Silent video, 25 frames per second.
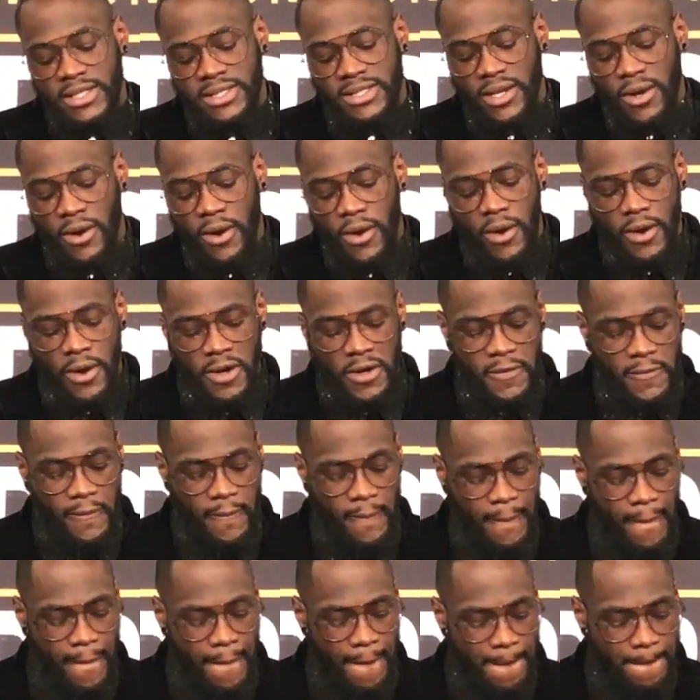it's hard.
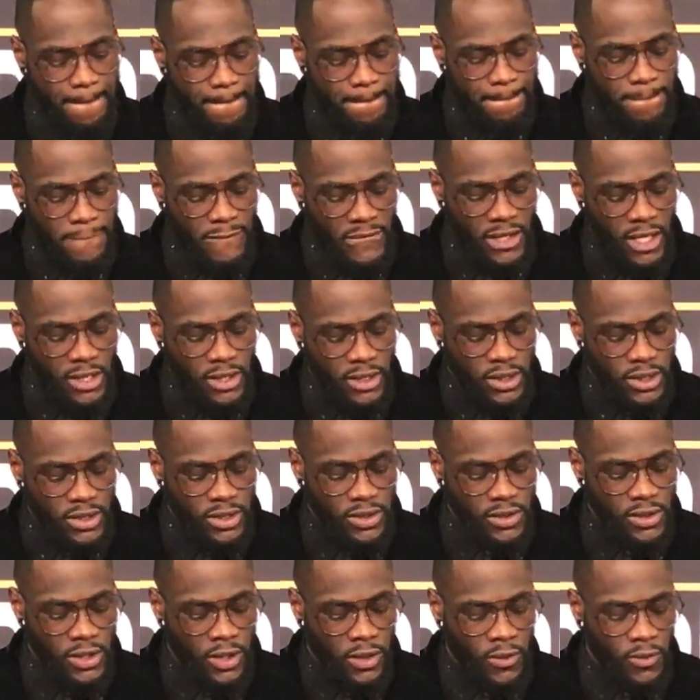
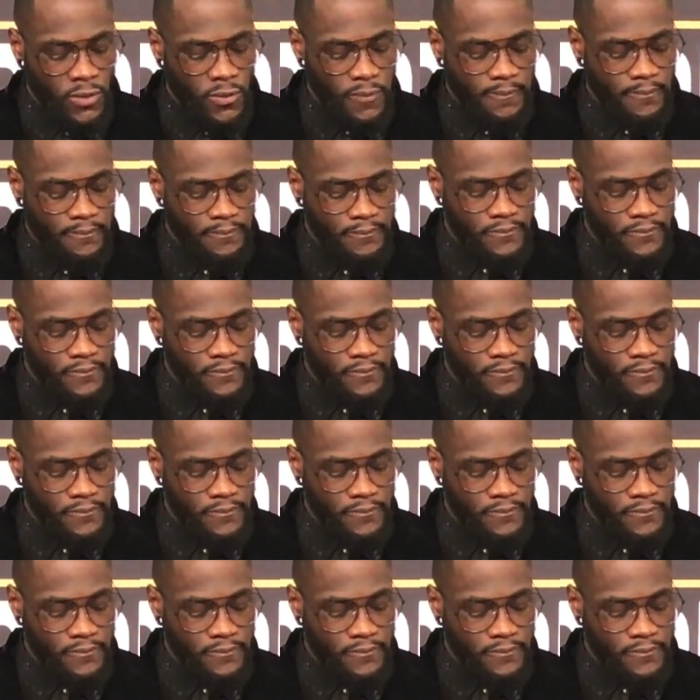You know,